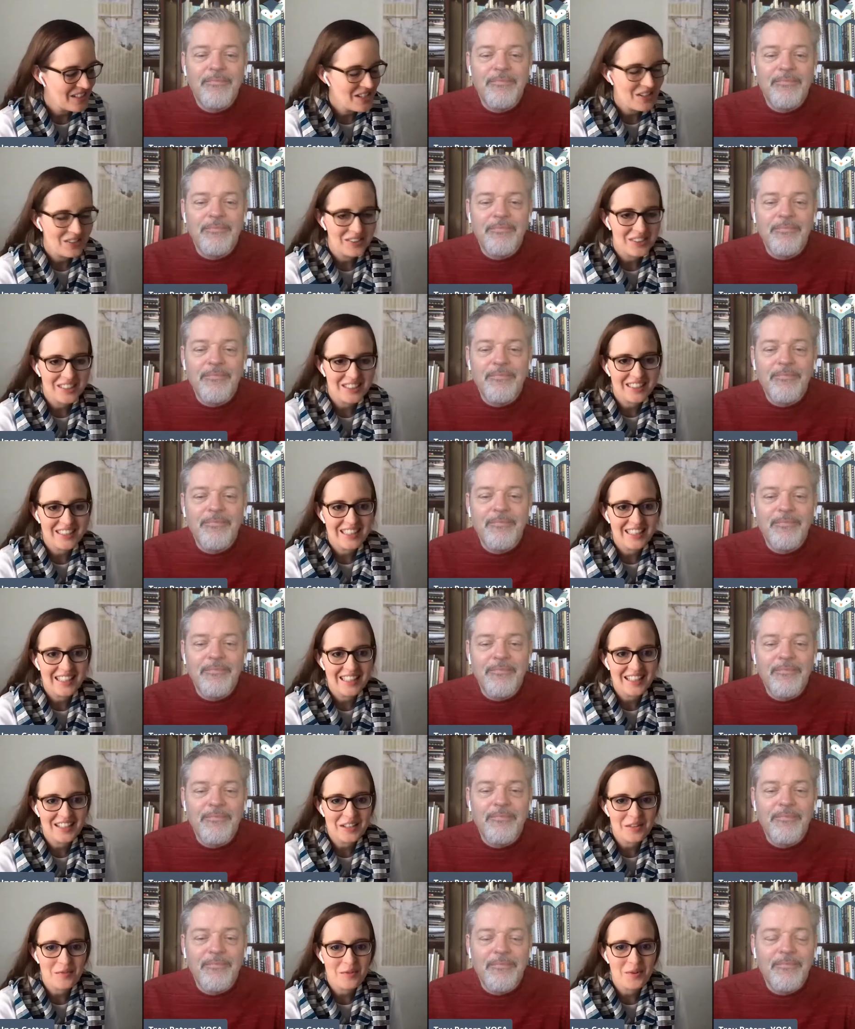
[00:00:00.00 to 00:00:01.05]
Speaker 1: you know just
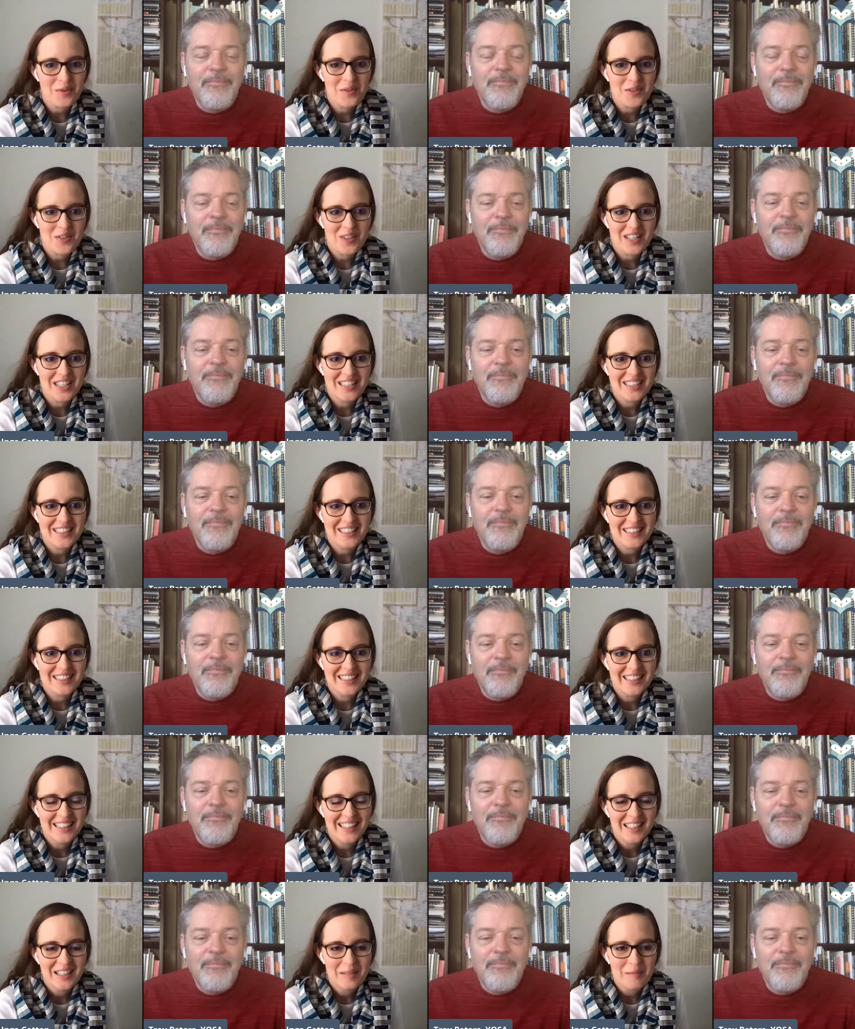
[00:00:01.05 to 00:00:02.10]
getting on the floor with your kids
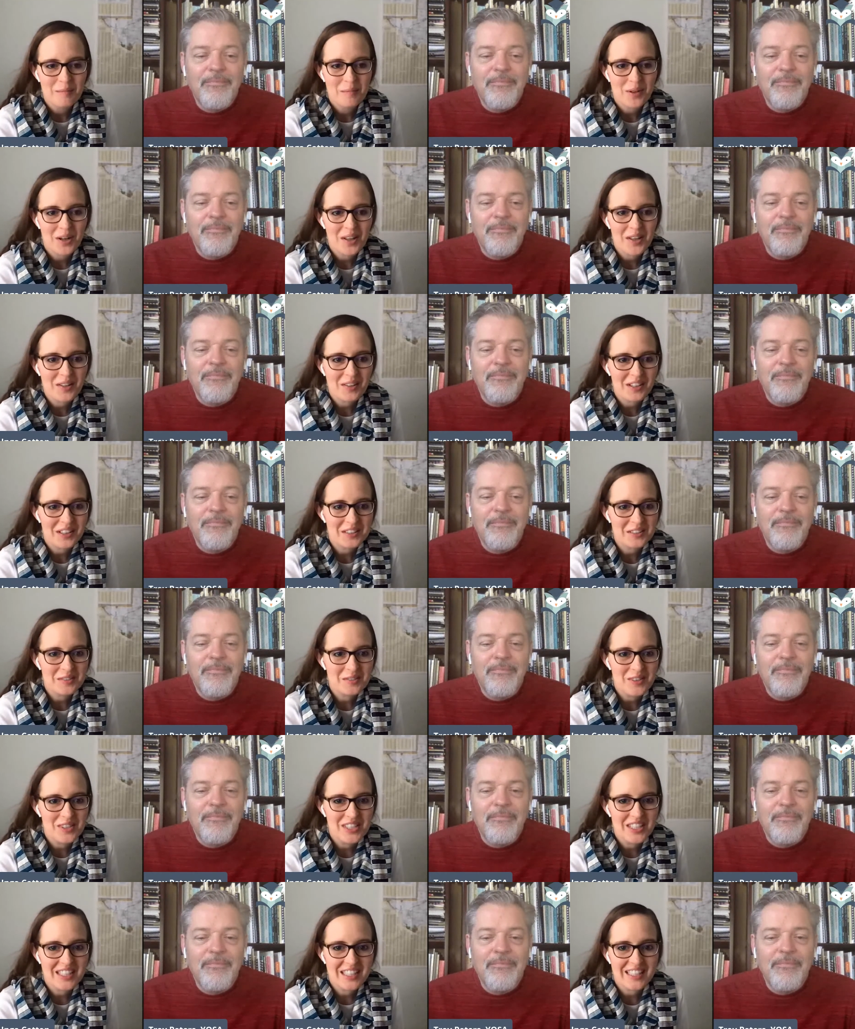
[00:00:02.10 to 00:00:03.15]
and put on the classical
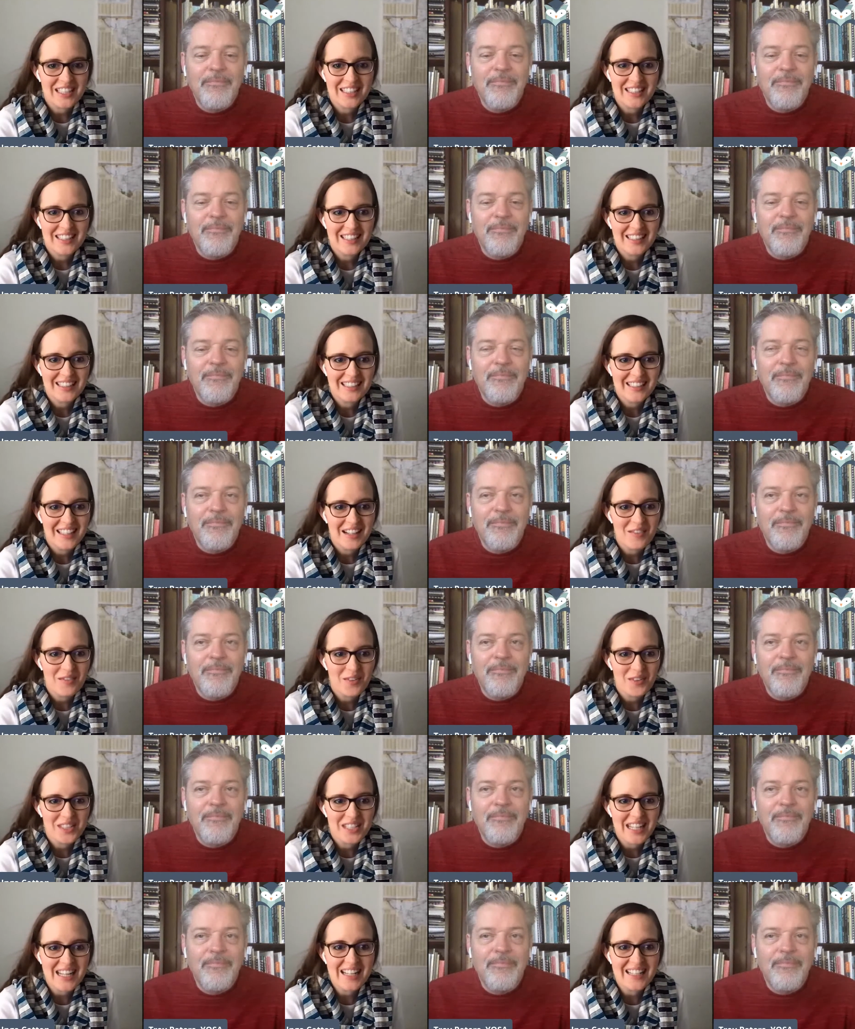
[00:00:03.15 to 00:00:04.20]
music and let
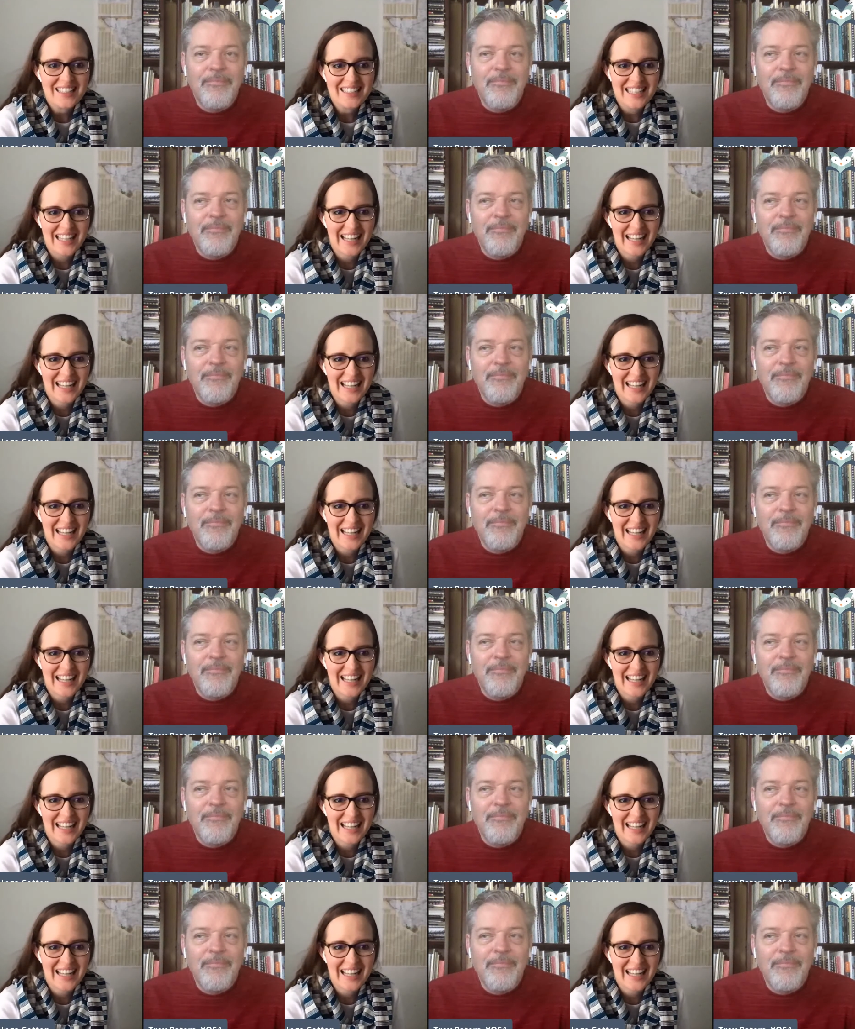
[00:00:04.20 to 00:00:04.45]
everyone dance.